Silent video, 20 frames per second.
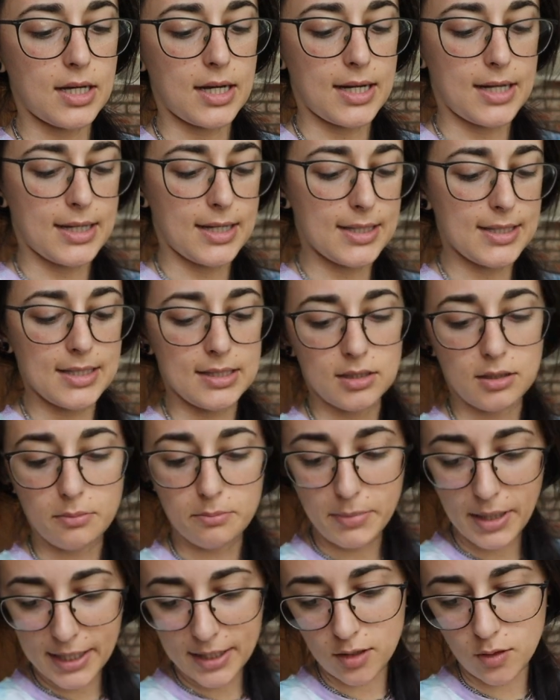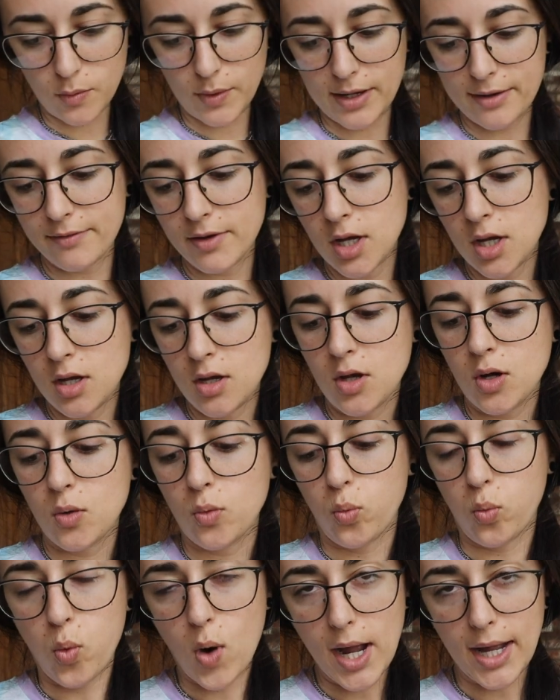guy in the microwave,
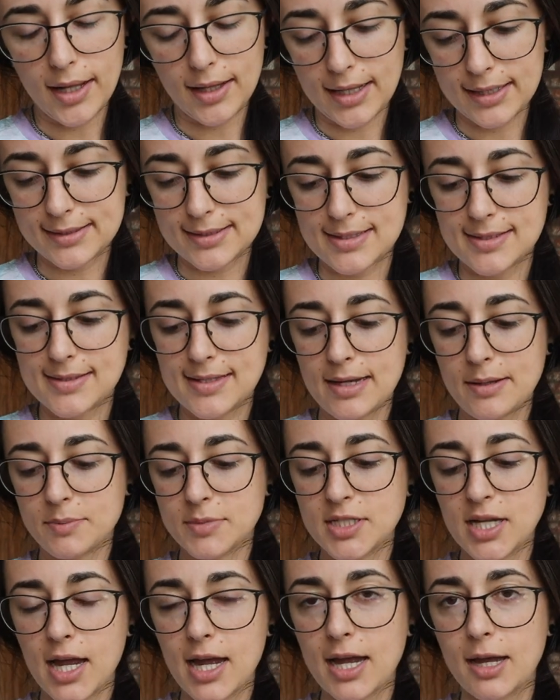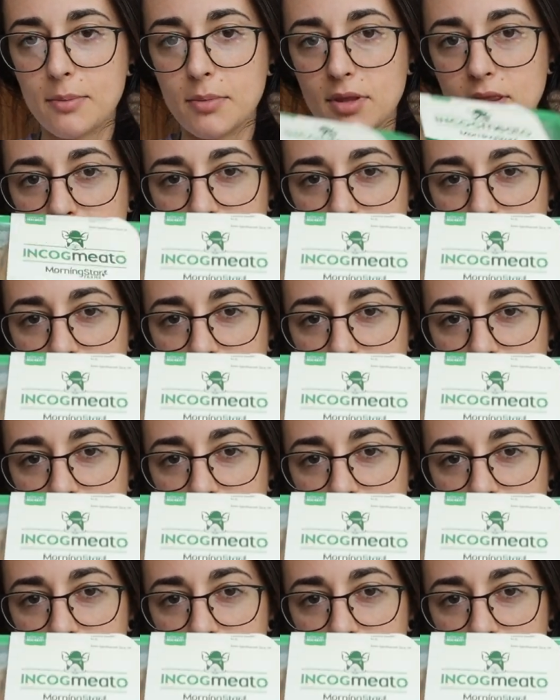while at the same time,